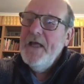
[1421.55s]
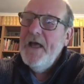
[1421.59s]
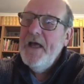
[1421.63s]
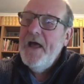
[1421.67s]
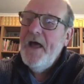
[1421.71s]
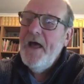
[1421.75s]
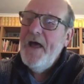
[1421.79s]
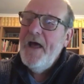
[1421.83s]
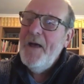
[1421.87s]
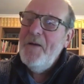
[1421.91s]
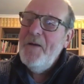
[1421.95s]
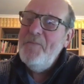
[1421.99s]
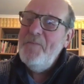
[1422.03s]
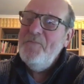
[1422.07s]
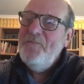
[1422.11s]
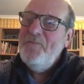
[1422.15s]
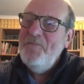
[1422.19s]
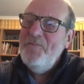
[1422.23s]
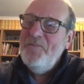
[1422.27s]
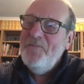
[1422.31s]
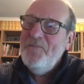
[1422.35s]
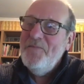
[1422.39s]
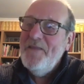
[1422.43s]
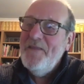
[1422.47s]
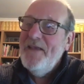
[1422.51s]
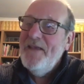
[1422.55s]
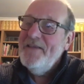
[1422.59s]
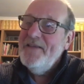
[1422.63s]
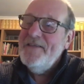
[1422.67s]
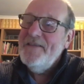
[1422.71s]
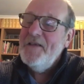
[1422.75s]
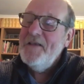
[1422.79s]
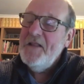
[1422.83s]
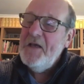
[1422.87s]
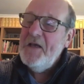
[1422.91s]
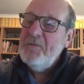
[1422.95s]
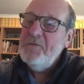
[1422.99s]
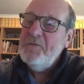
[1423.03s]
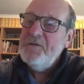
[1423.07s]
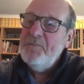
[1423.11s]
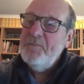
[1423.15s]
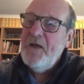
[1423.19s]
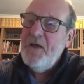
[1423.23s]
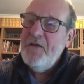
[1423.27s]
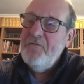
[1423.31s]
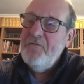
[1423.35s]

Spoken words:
And so that was my